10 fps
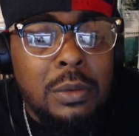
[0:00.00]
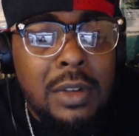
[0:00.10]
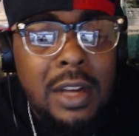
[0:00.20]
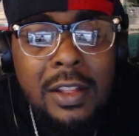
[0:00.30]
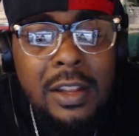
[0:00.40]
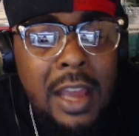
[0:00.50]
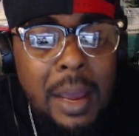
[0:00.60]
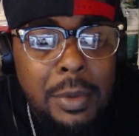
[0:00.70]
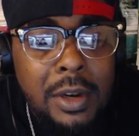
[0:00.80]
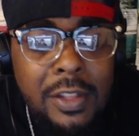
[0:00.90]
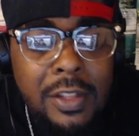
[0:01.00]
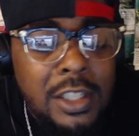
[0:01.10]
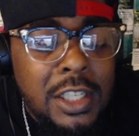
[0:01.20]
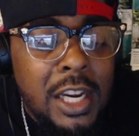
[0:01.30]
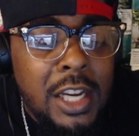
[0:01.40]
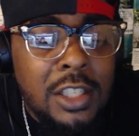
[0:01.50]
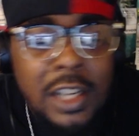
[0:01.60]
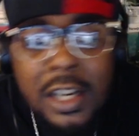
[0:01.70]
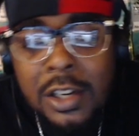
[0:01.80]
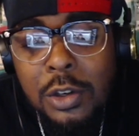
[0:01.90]
Nothing happened. Nothing changed.
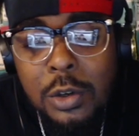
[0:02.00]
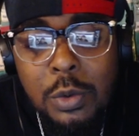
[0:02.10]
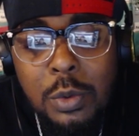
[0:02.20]
Nothing new.